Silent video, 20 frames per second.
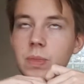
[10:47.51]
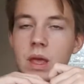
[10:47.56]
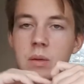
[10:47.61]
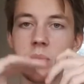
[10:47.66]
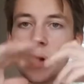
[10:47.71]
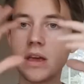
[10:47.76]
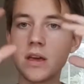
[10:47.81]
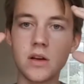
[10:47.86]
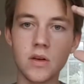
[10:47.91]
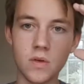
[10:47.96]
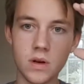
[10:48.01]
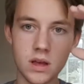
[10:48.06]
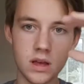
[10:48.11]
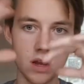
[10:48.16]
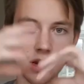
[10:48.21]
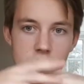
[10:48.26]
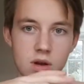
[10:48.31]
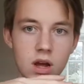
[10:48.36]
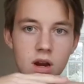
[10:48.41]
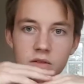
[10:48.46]
bakery
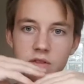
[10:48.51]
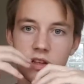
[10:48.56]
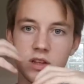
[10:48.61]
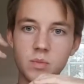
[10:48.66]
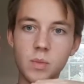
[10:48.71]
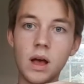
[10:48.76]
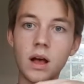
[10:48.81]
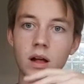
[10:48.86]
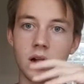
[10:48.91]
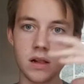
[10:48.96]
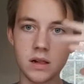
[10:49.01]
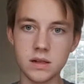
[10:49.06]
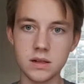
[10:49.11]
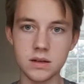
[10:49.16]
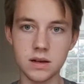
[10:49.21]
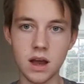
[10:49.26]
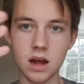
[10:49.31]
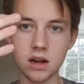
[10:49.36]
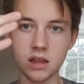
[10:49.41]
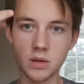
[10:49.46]
and you kind of smell
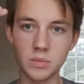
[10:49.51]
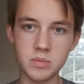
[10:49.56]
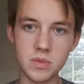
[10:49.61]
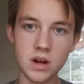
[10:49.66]
kind of the,